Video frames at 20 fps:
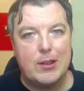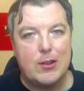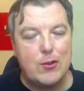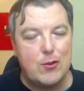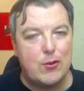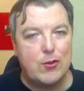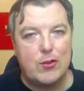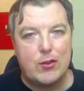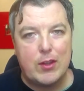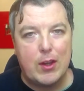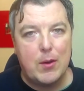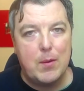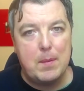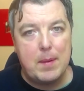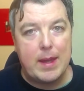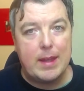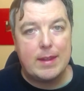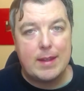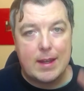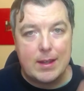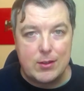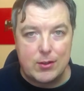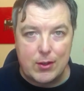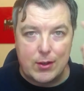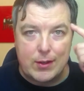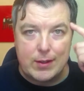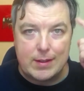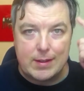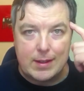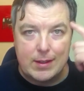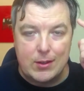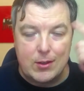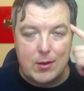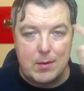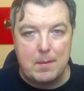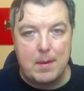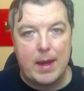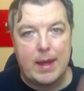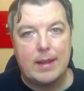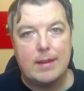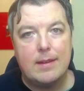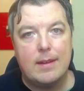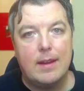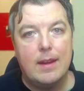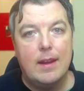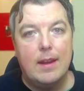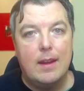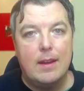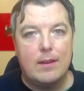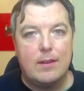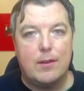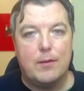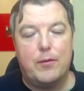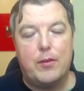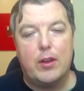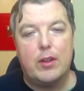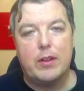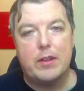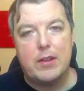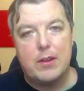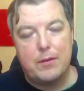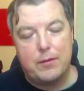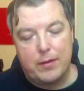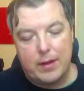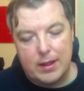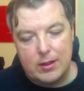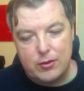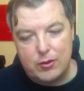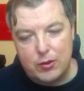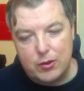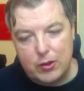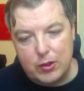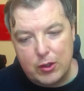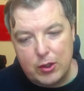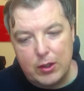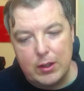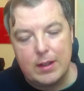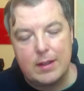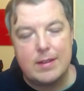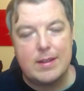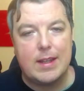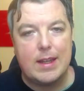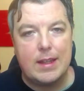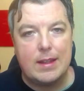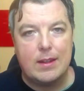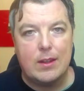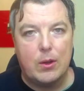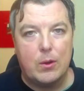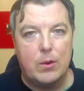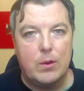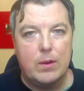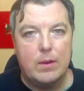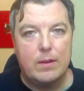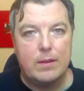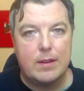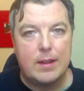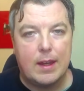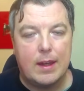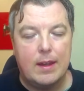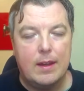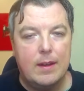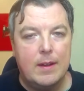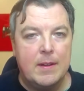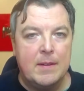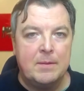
You still made that choice in your mind to follow your friend. You could have said no, yeah?